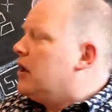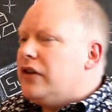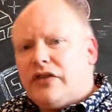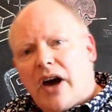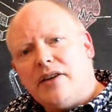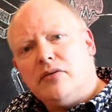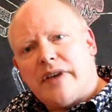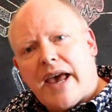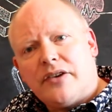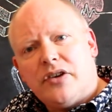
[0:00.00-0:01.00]
The title
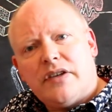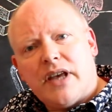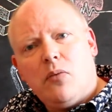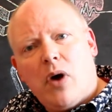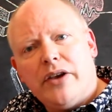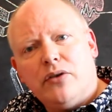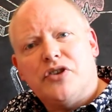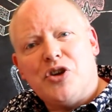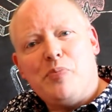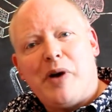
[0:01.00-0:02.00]
tag should say why you're
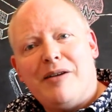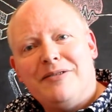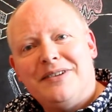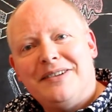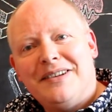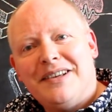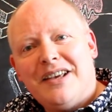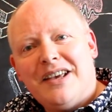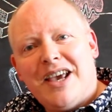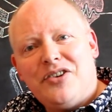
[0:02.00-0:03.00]
super.
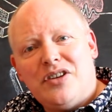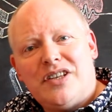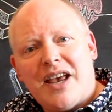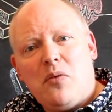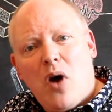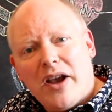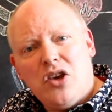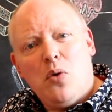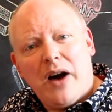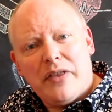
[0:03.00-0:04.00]
It should say why
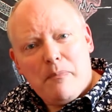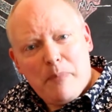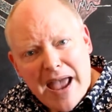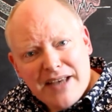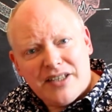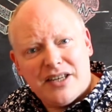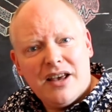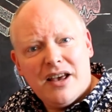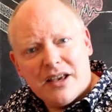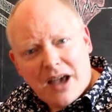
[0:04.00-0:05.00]
you are the best
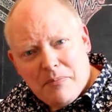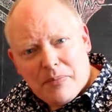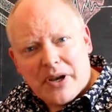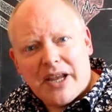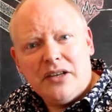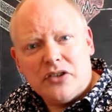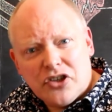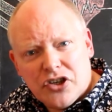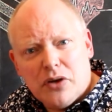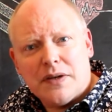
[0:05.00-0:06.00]
company to
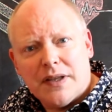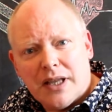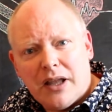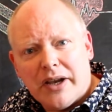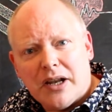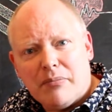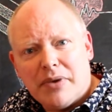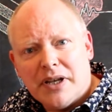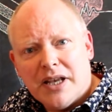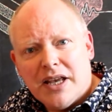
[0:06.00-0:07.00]
choose in the lineup.
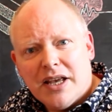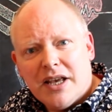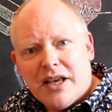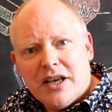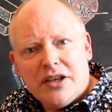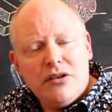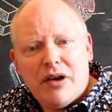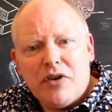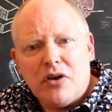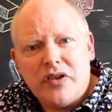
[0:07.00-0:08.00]
You
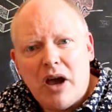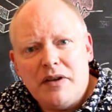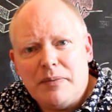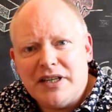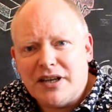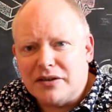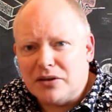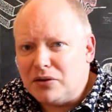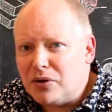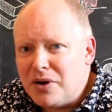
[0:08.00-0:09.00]
haven't got time to be
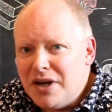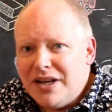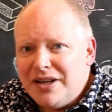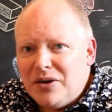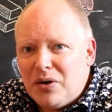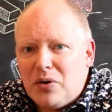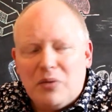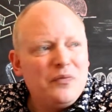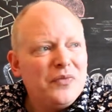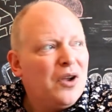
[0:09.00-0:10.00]
subtle
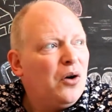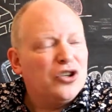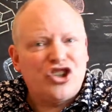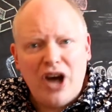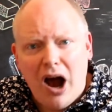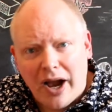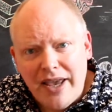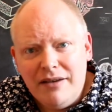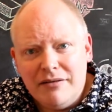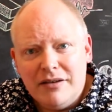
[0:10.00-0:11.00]
or
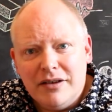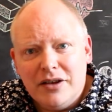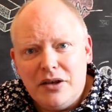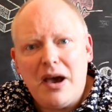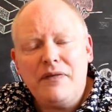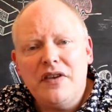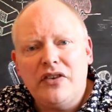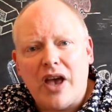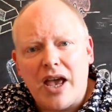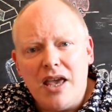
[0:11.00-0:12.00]
shy. You have to
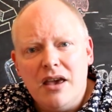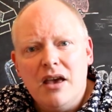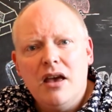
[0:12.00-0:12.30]
say,